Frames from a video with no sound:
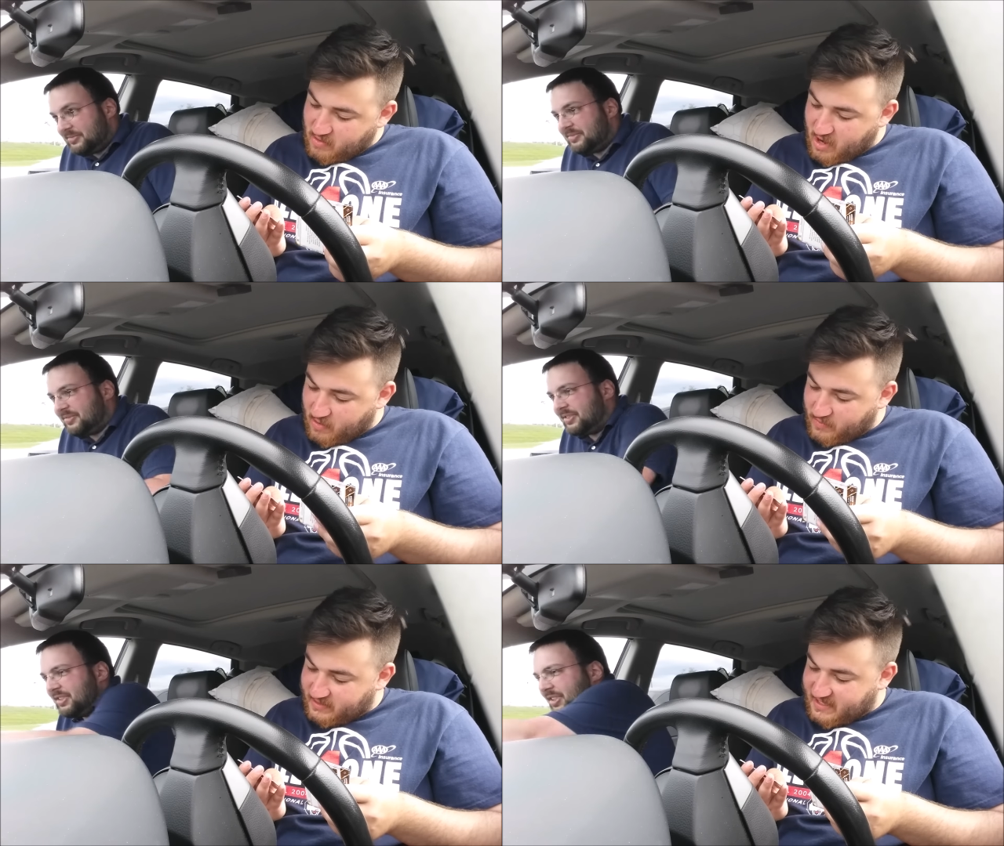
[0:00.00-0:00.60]

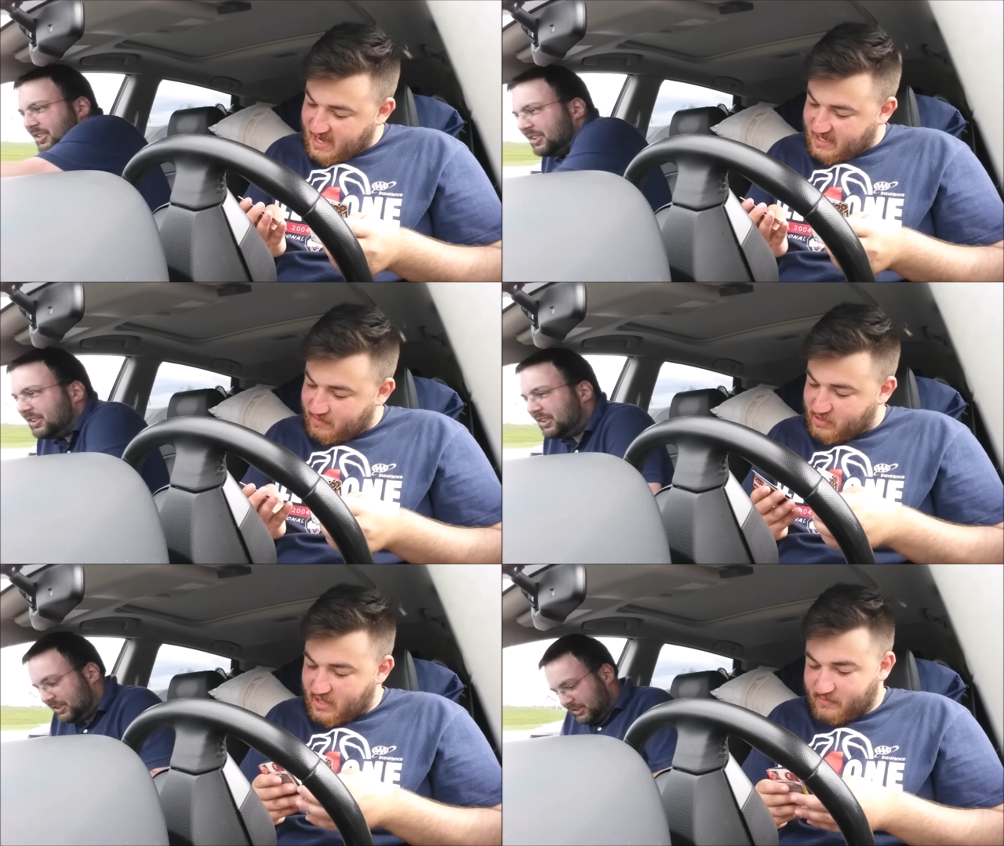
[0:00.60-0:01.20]
Speaker 1: Rock wins tag team
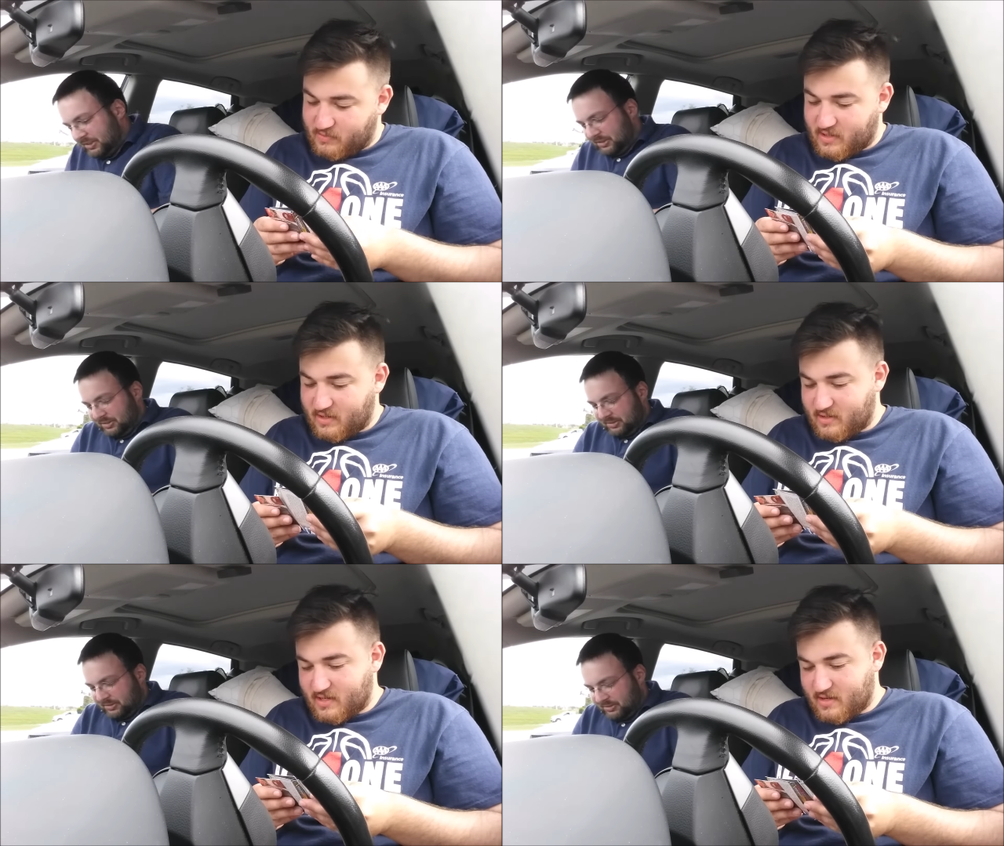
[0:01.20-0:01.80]
champs with The
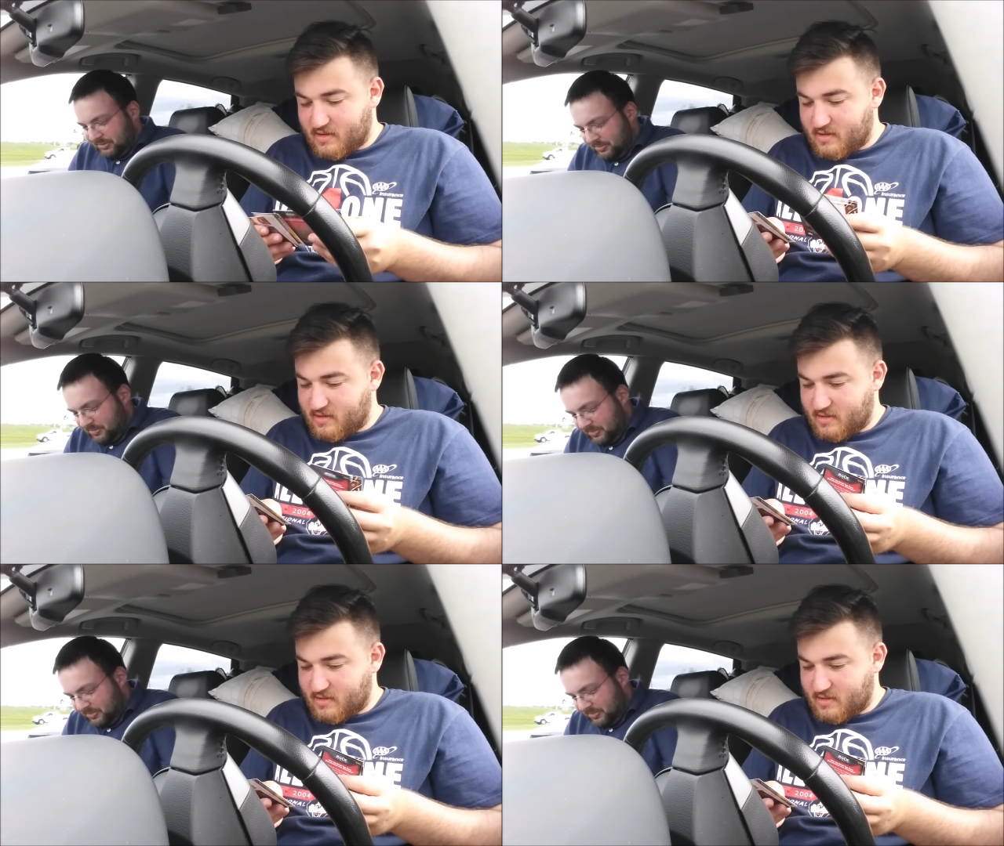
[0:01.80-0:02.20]
Undertaker.